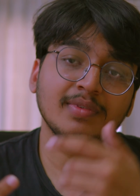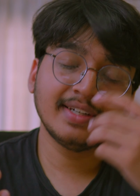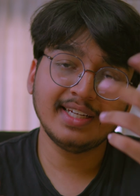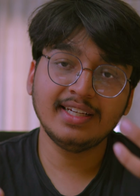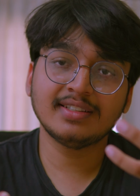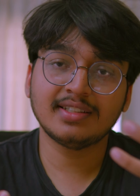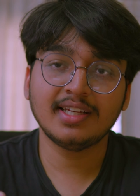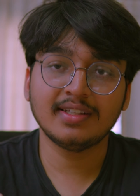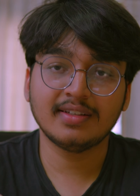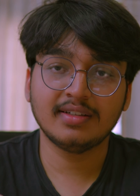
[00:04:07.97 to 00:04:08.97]
reach
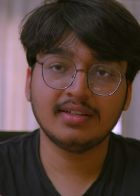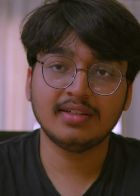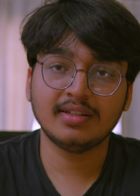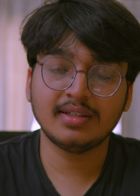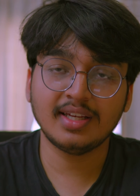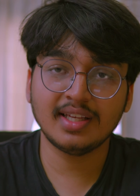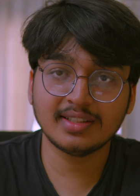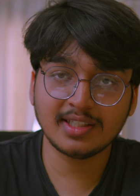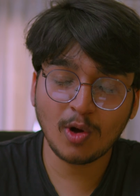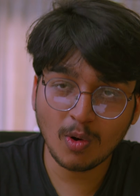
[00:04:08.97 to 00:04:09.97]

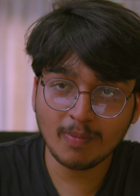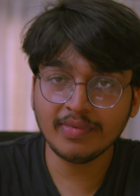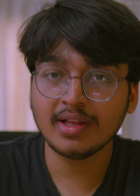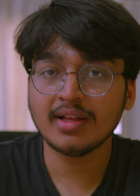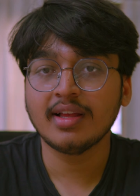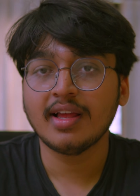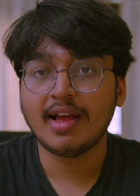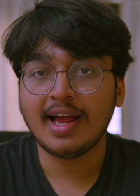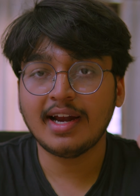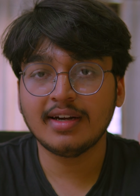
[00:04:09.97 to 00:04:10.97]
his home
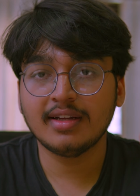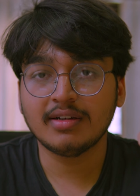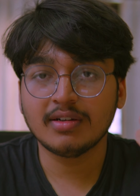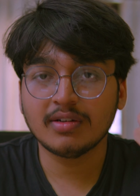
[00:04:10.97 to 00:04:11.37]
and